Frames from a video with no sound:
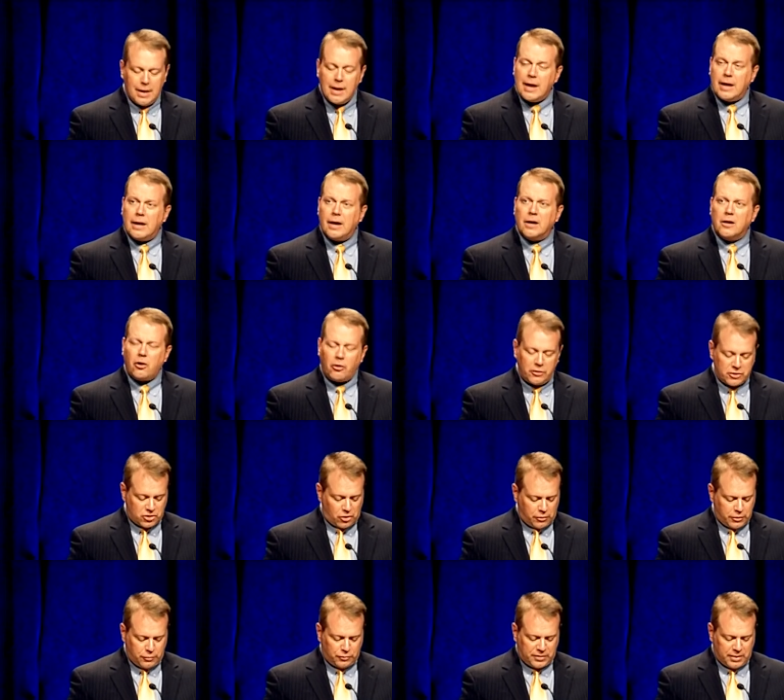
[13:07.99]
And I encourage
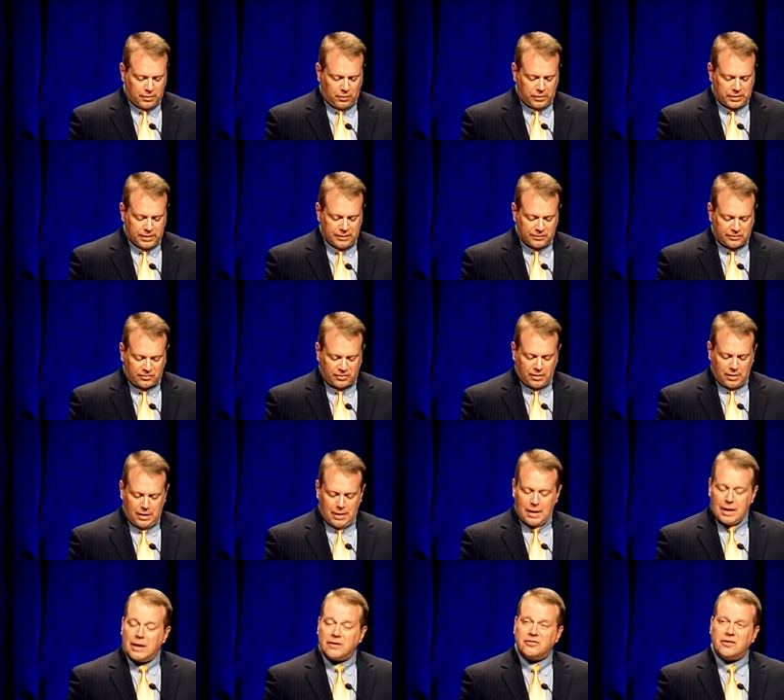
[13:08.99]
our utilities,
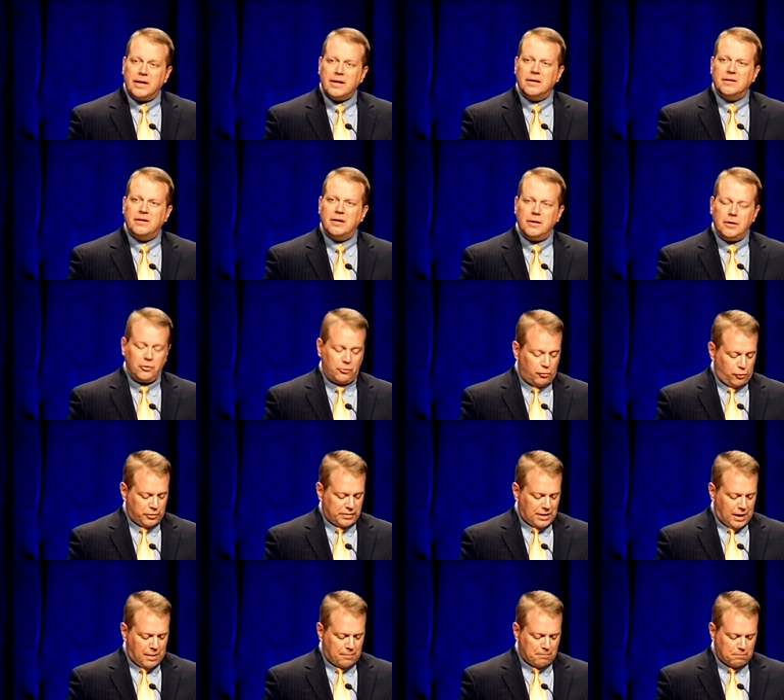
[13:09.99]
as they continue to
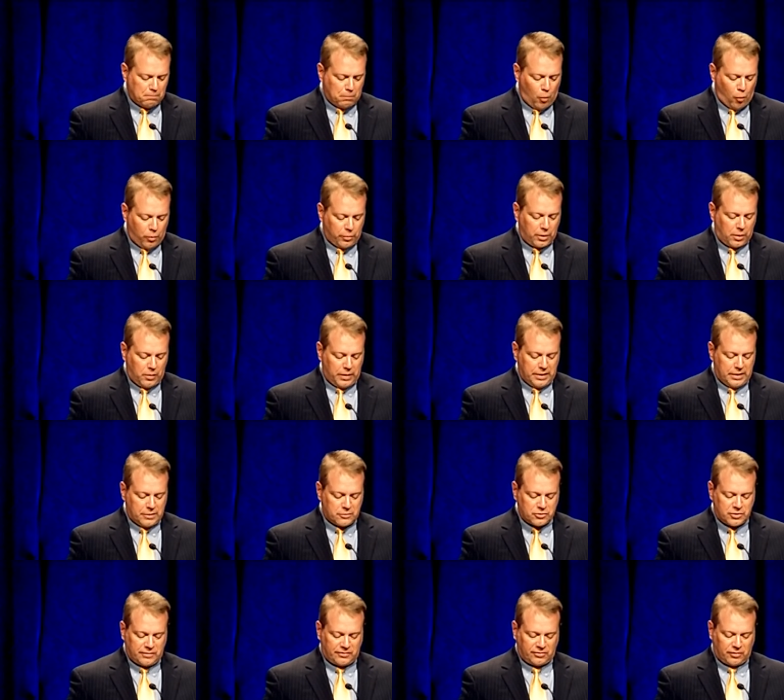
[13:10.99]
adopt more clean
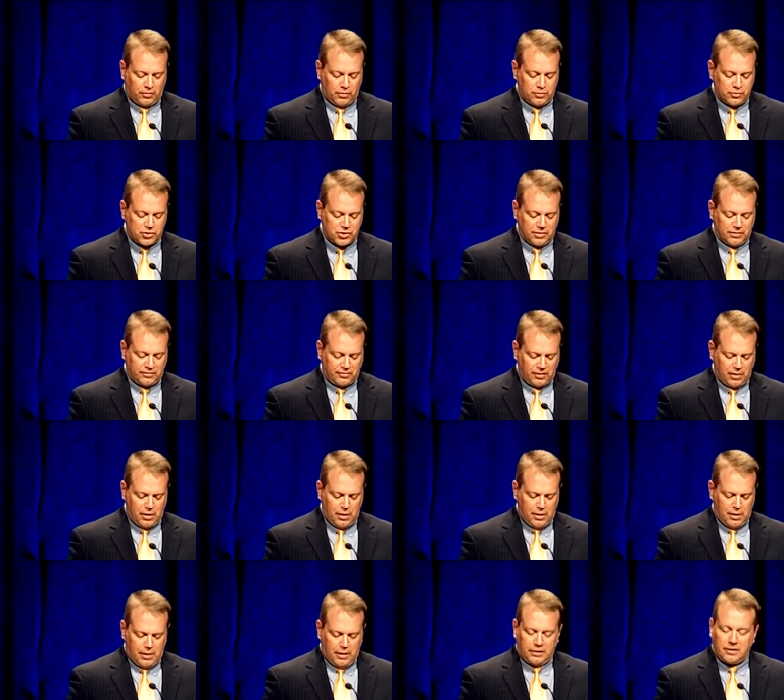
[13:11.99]
energy solutions,
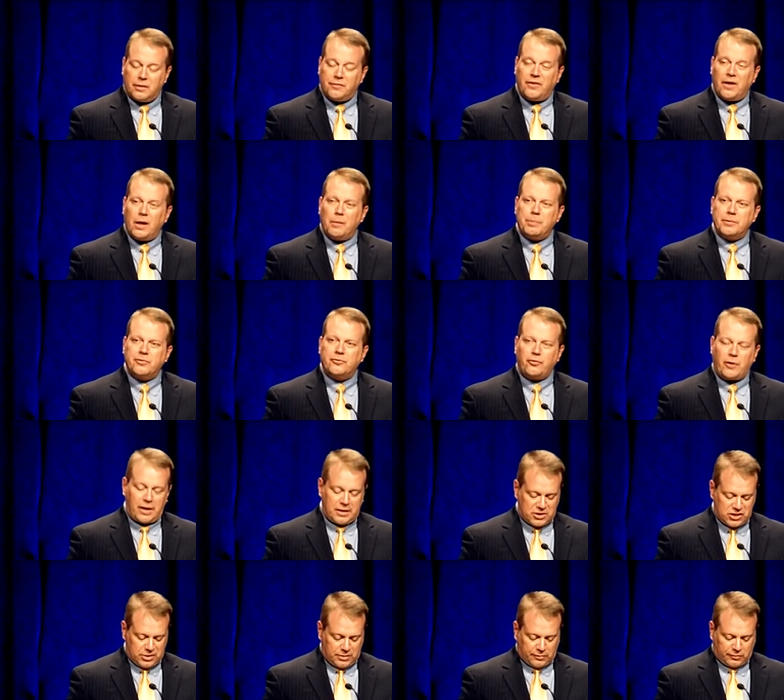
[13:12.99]
to develop a
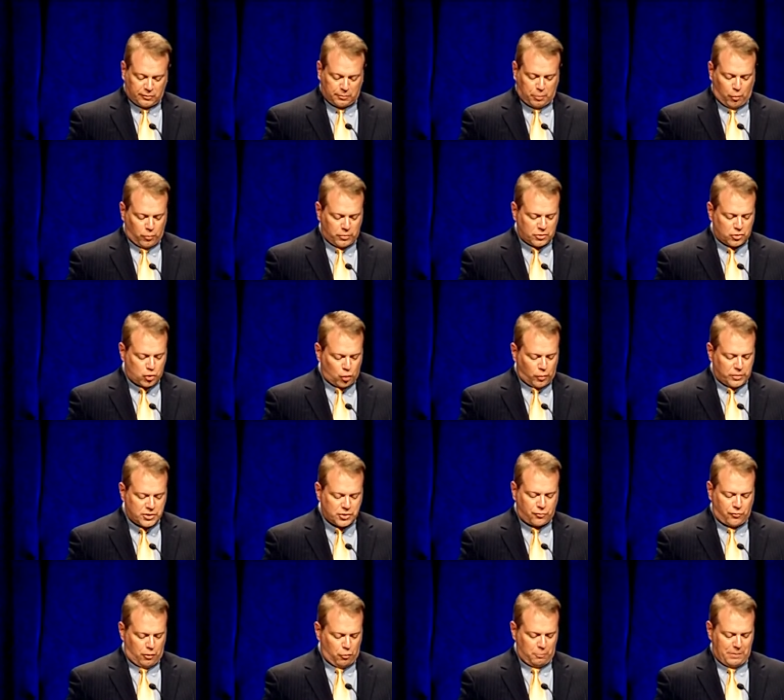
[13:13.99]
strategy to support Georgia
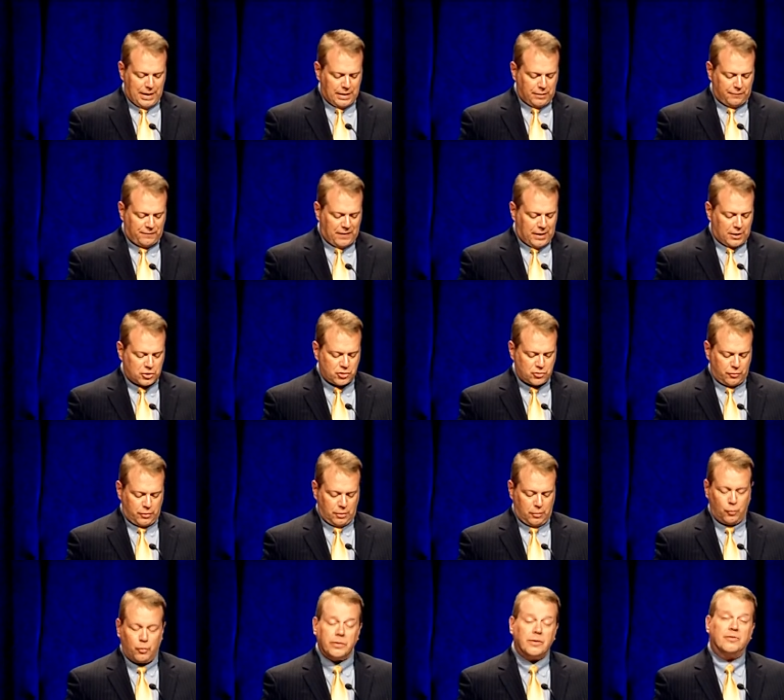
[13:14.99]
grown
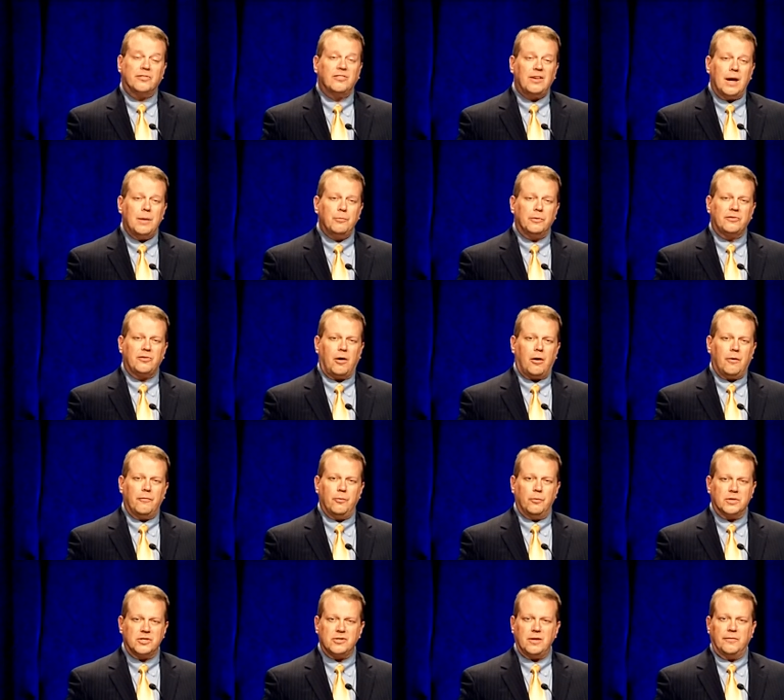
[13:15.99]
manufacturing with the same resolve in
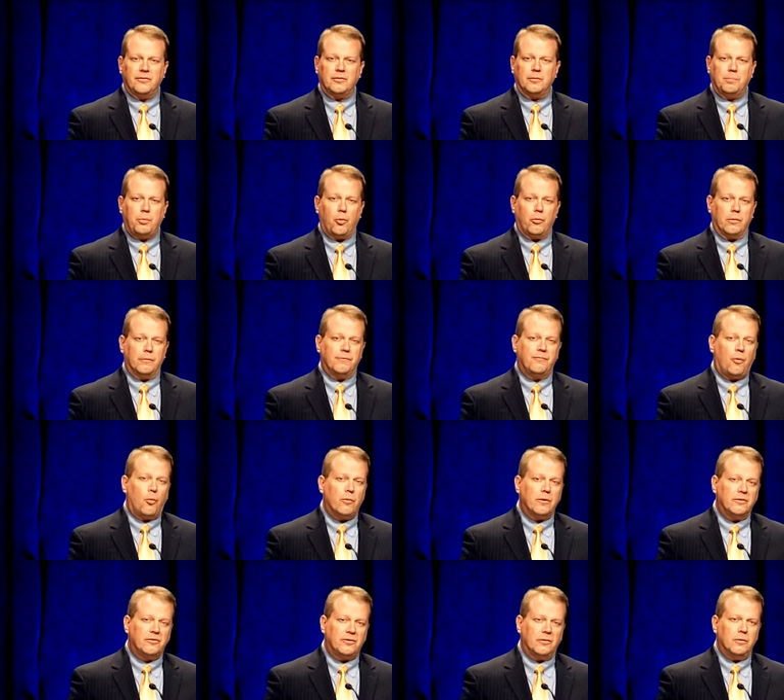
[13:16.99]
which they've supported
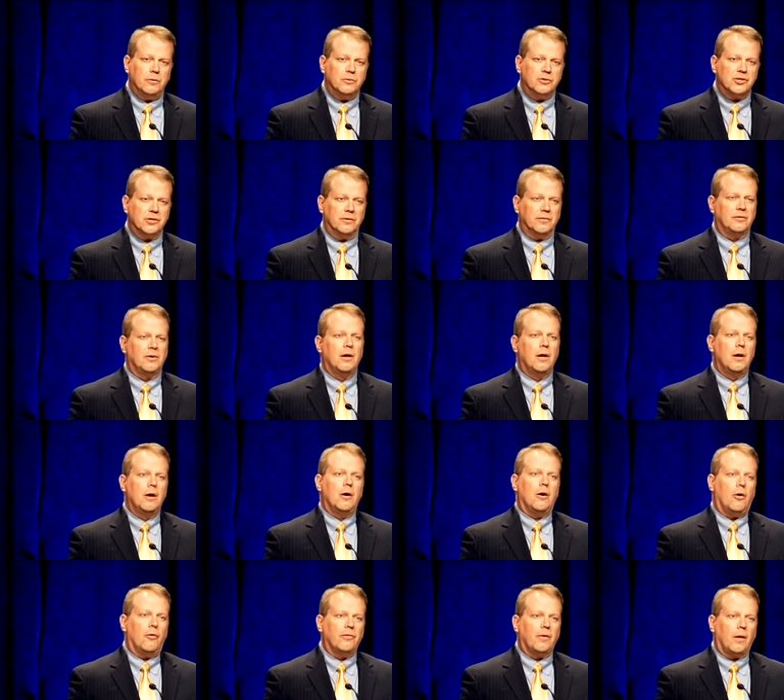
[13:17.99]
foreign solutions
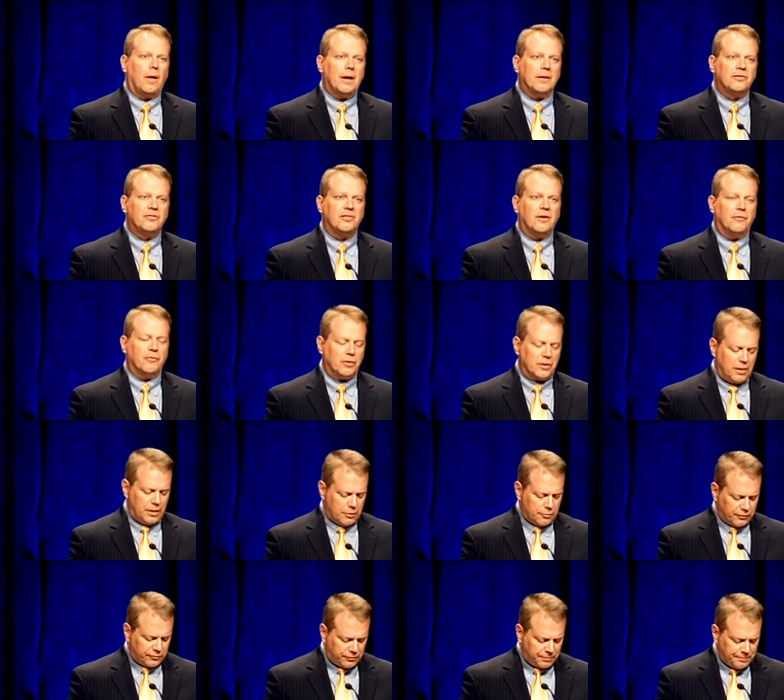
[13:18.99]
over the last several
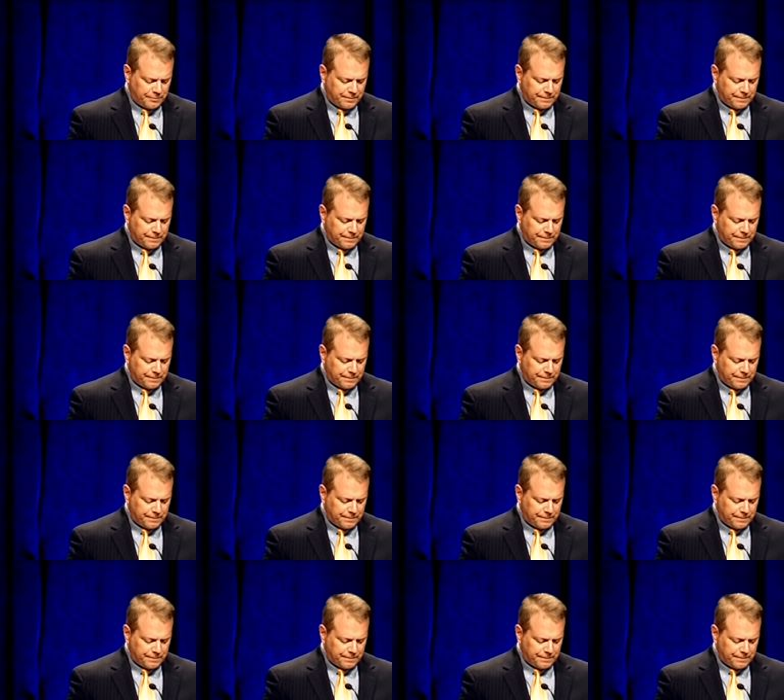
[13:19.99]
years.